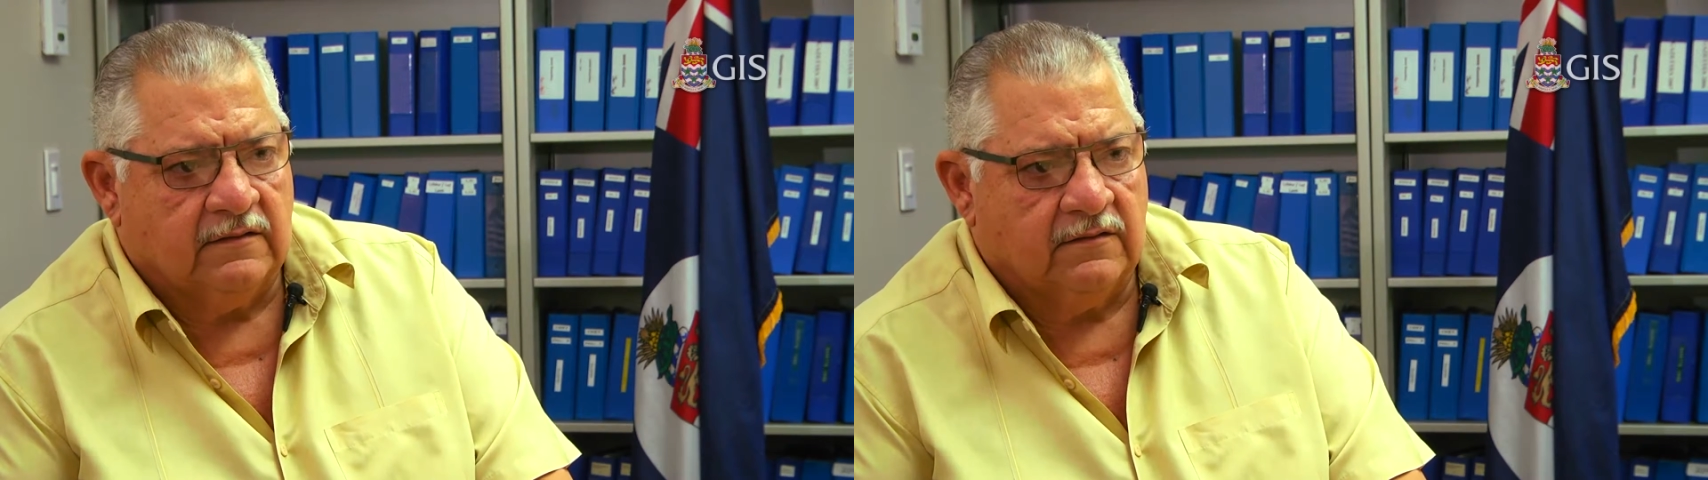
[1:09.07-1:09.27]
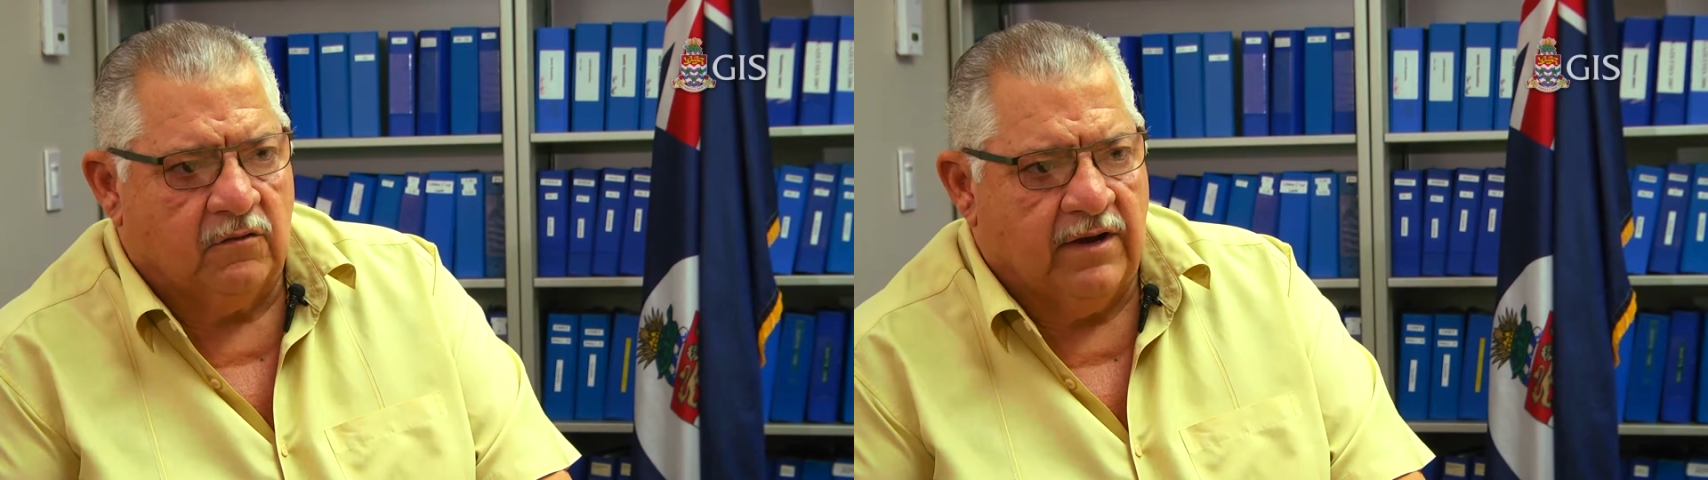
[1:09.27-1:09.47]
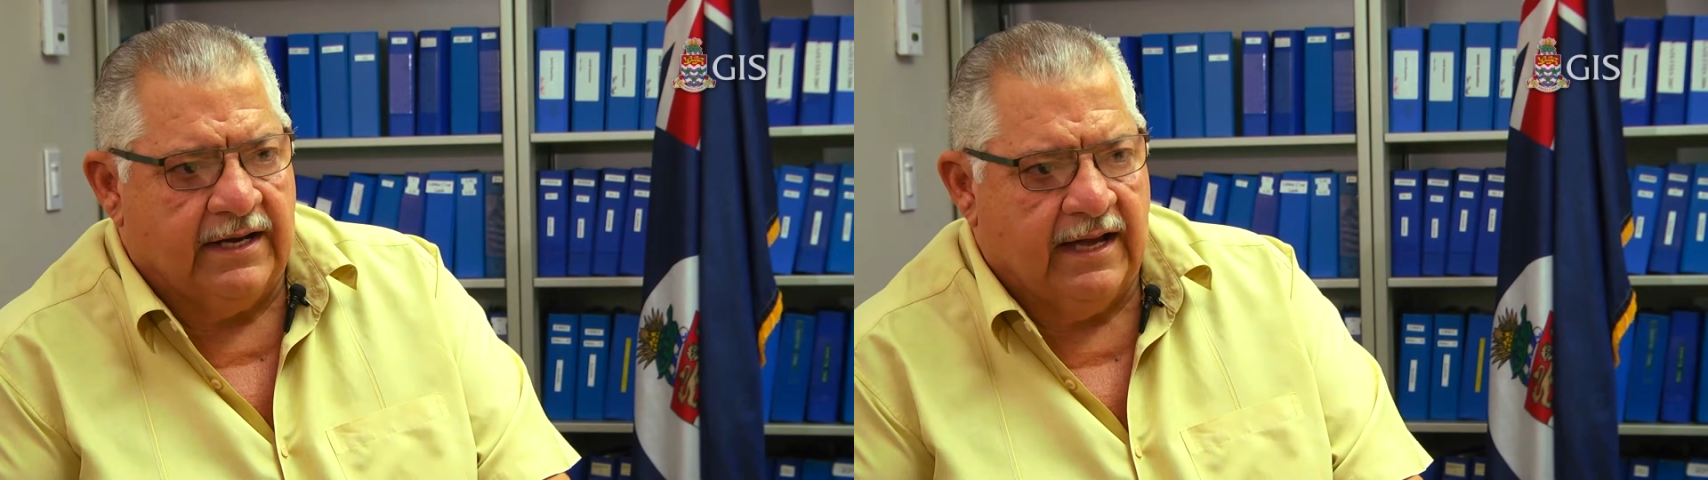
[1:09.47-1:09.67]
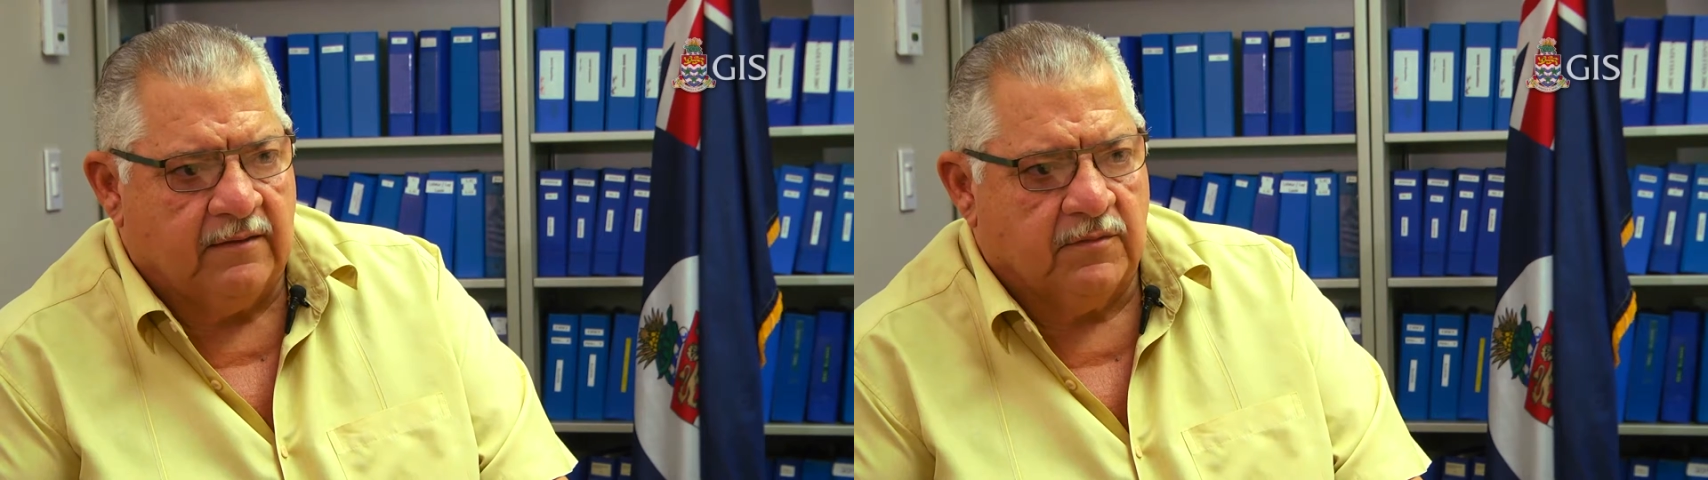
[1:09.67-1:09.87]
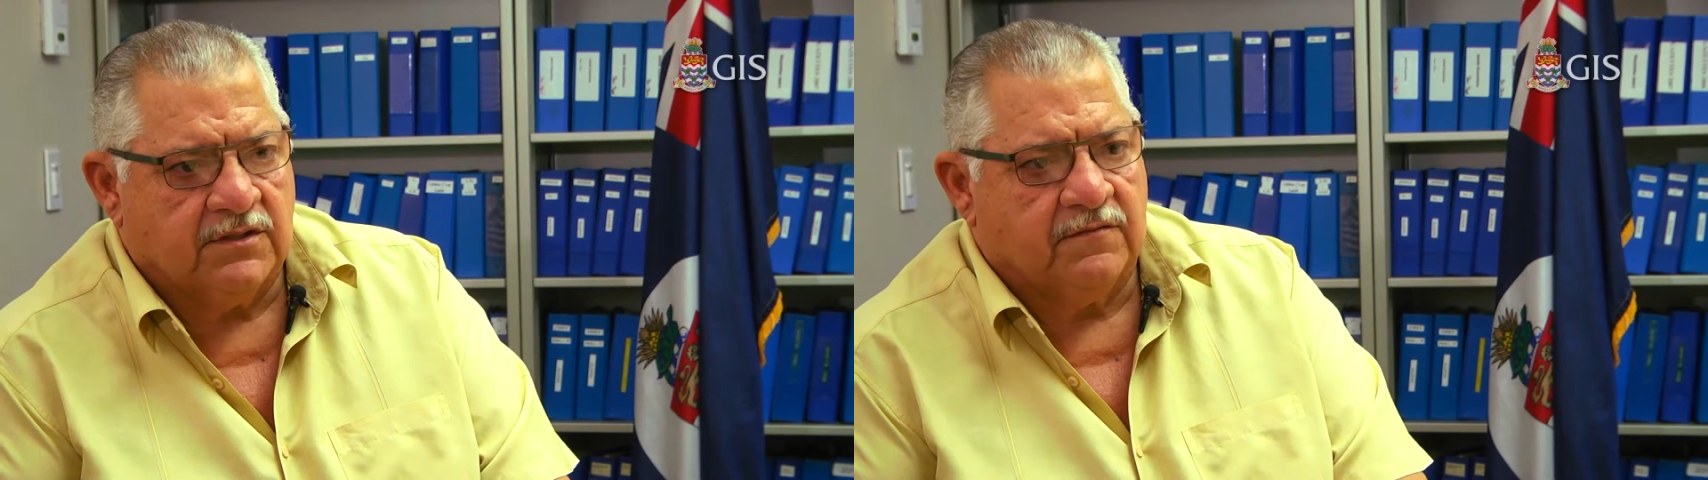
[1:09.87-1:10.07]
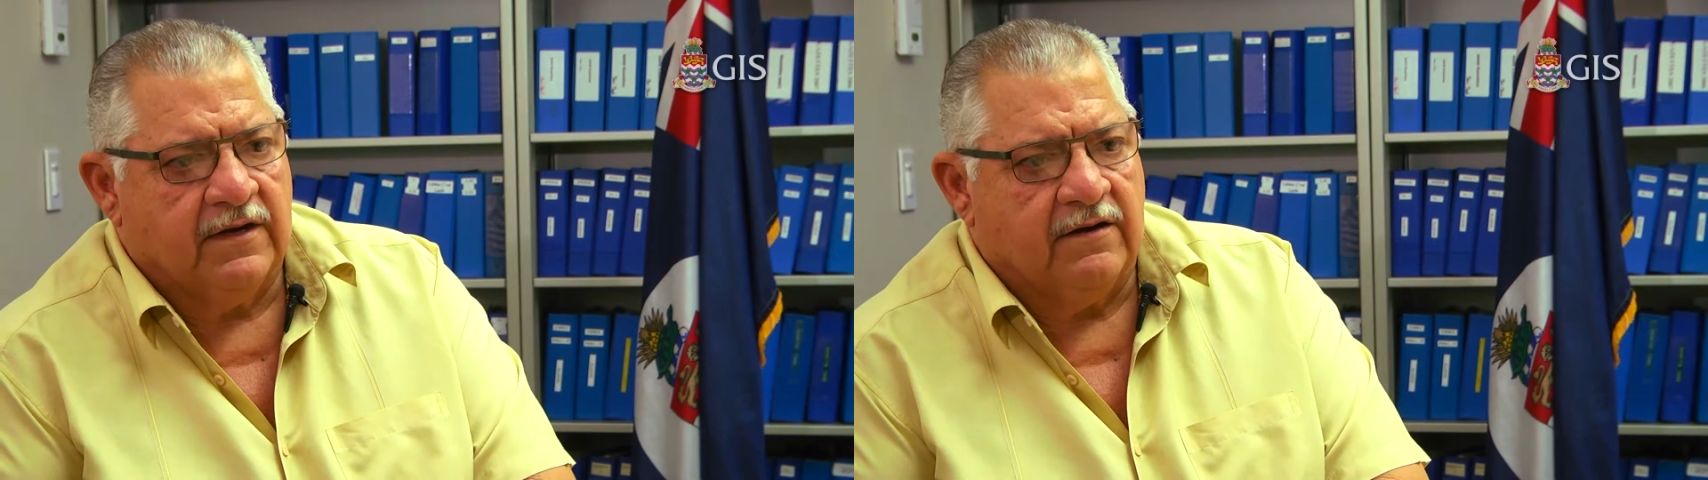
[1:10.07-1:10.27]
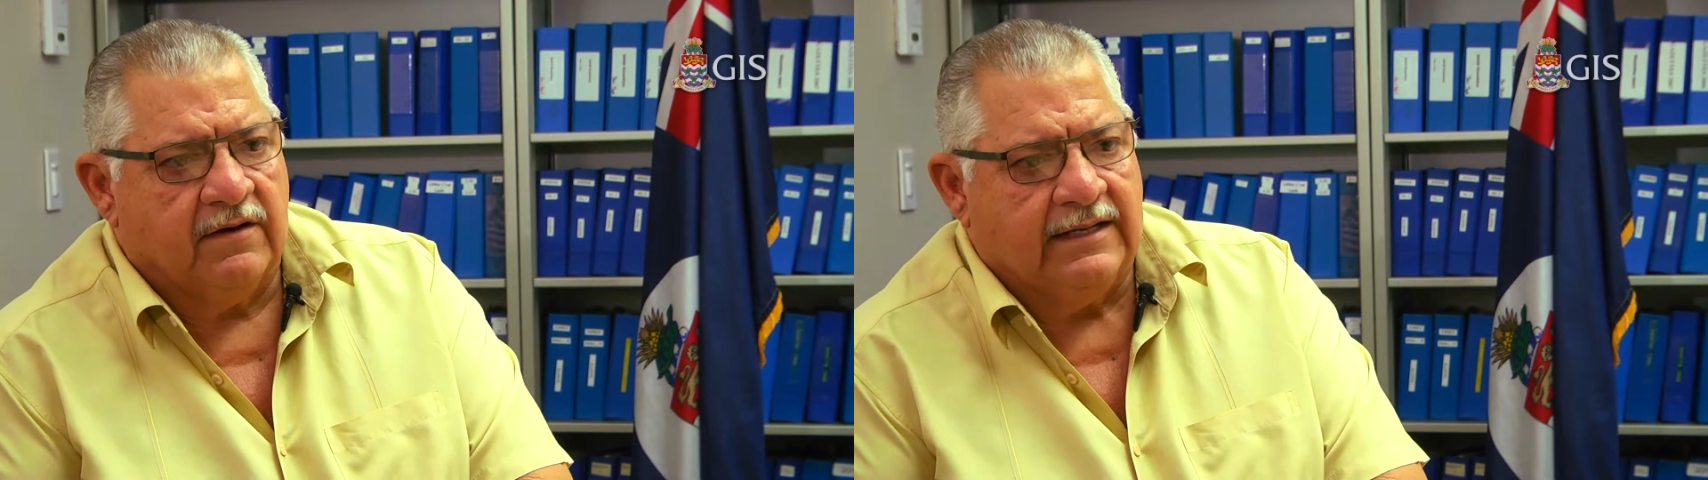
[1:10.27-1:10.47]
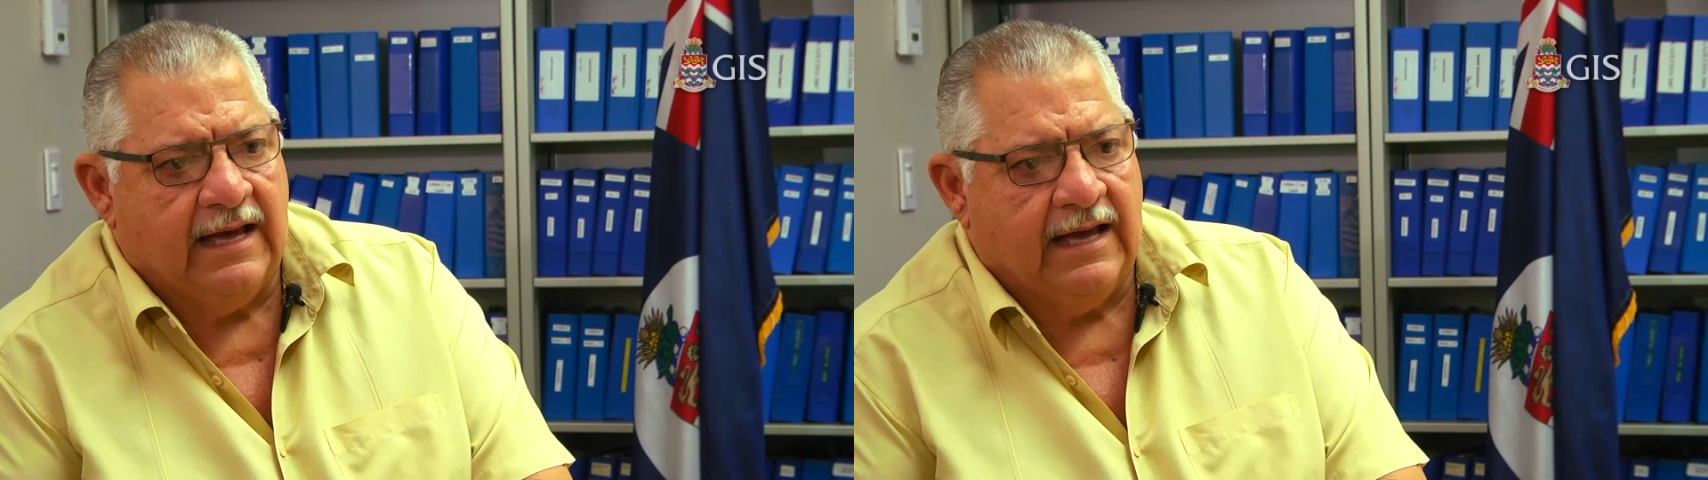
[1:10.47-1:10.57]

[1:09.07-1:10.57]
the right atmosphere and the